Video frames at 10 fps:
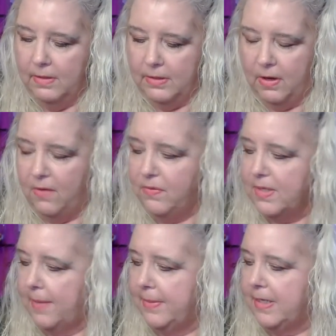You're
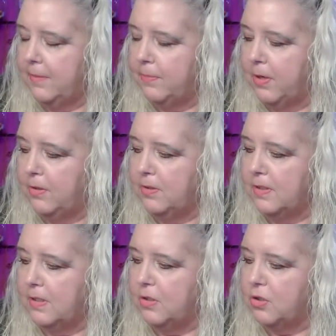overcoming your
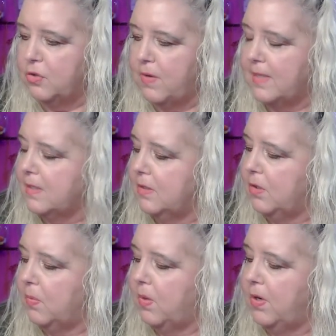burdens and your stress and
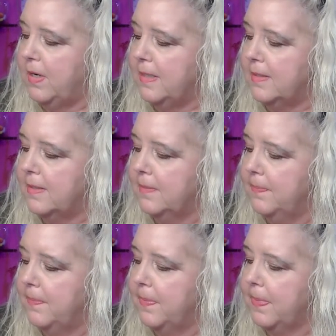your worries.
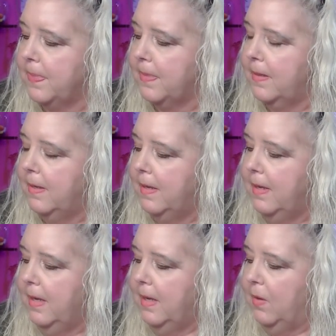
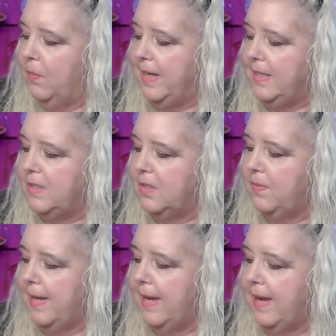We
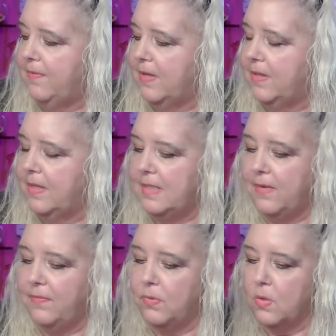do have the
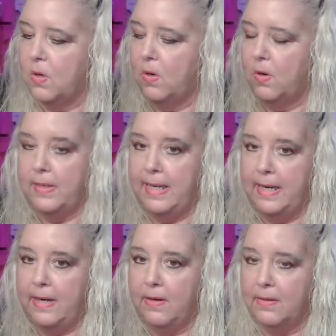Devil card
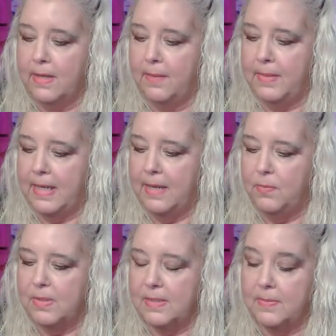here coming
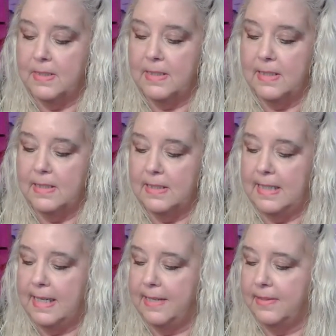in with
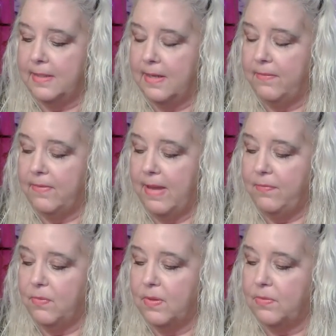intensity in the love
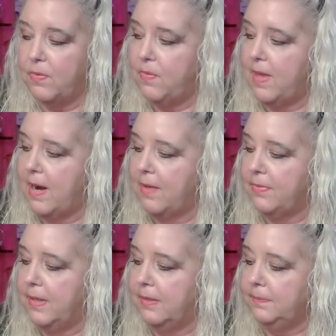life. I'm going to throw that
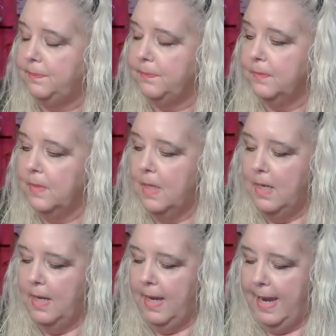out there.
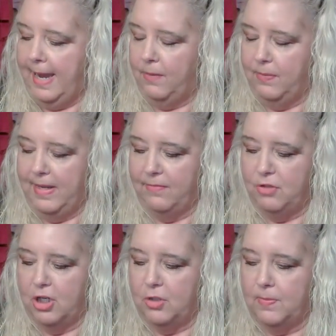And we
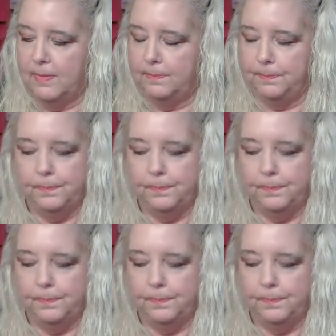have Judgment.